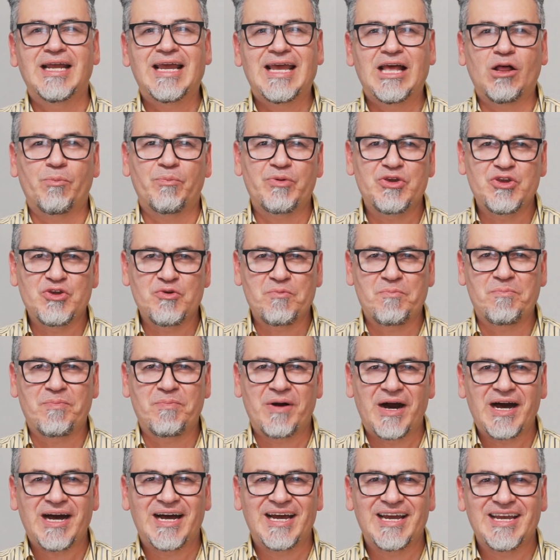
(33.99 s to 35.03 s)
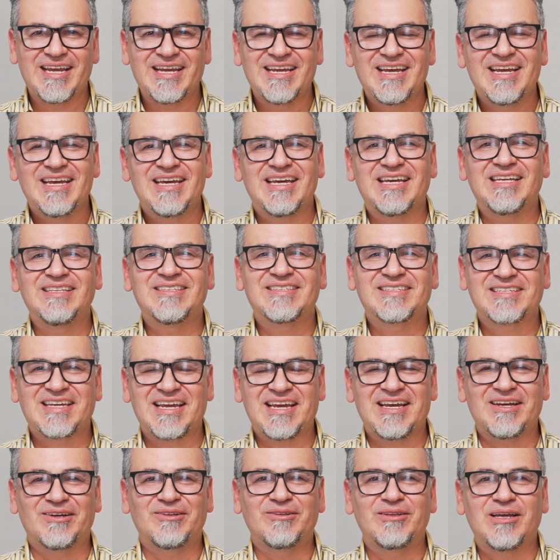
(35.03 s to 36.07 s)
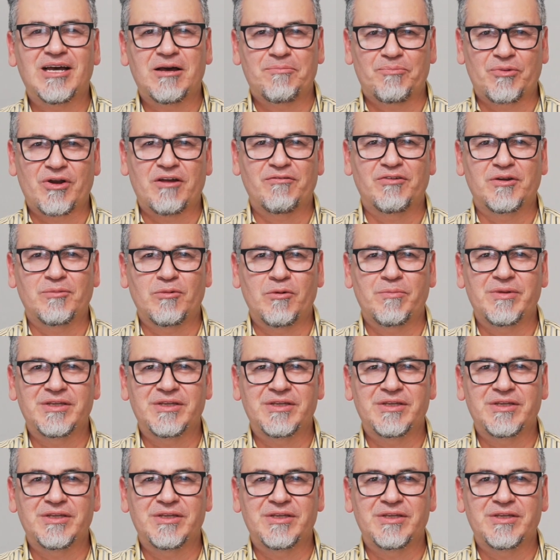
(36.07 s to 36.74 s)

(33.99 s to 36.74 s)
helping you buy and scale a profitable